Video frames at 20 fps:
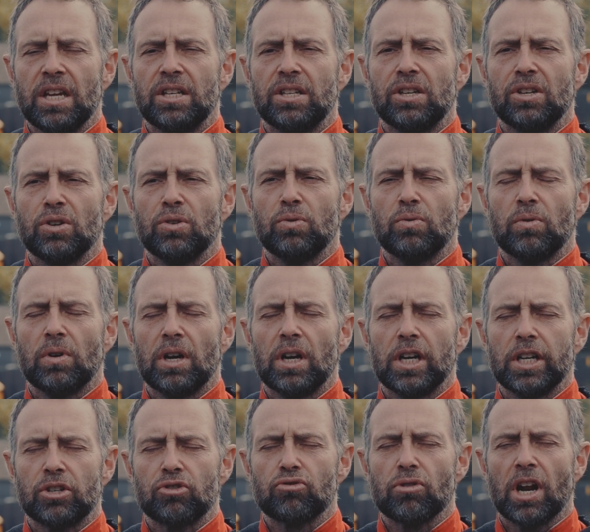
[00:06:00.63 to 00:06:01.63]
to
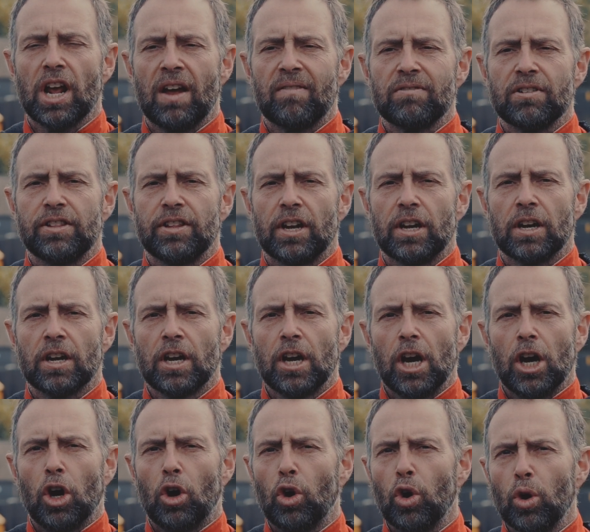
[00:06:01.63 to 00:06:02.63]
literally everything.
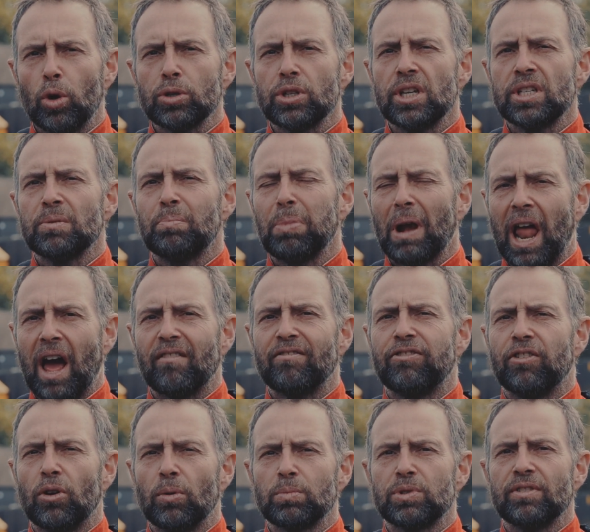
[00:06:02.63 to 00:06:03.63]
A horse is a
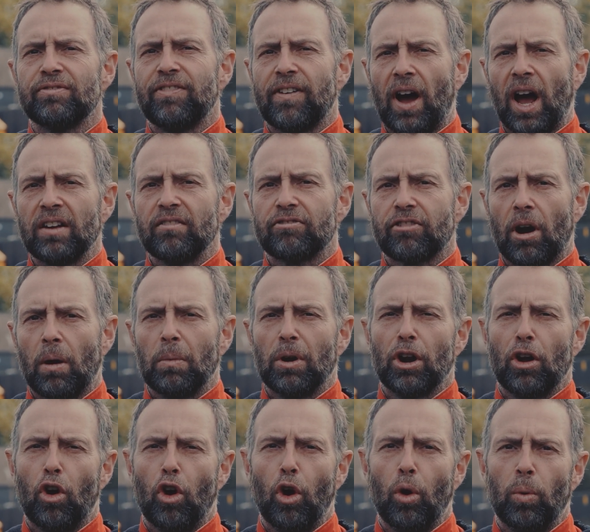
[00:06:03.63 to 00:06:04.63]
platform to fight from,
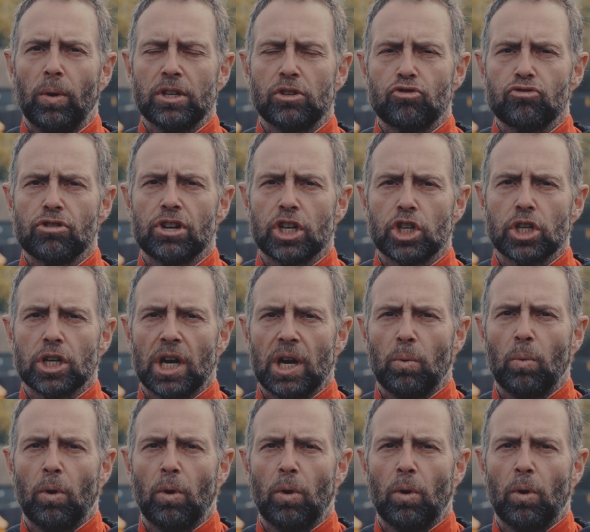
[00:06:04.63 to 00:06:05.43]
and it always traditionally